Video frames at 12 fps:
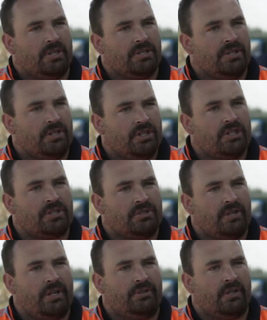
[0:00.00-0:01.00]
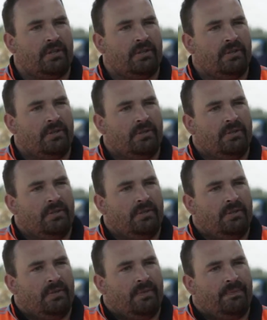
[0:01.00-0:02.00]
And he said you just need to
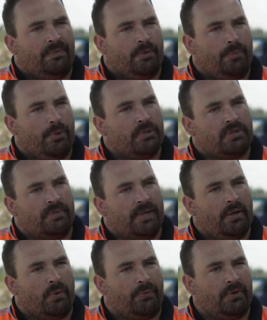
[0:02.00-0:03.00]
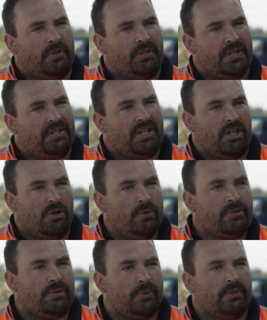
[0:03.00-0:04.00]
persevere with it. You need to get
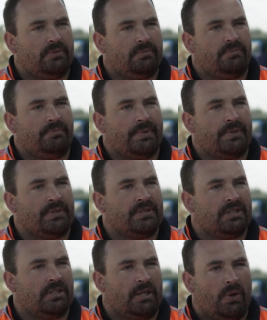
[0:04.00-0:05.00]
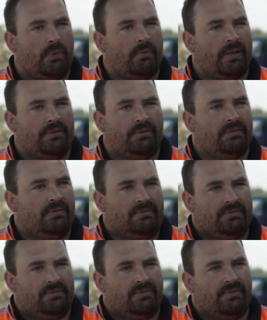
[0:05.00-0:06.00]
used to it, because at the long run,
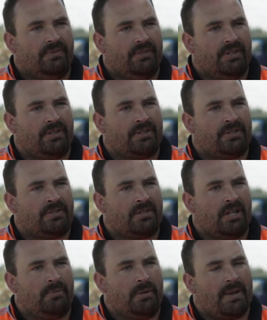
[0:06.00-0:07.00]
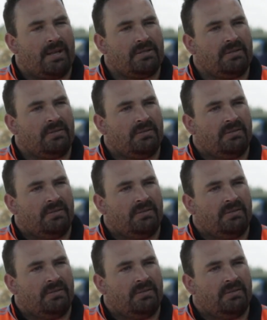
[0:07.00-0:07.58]
it's going to be amazing.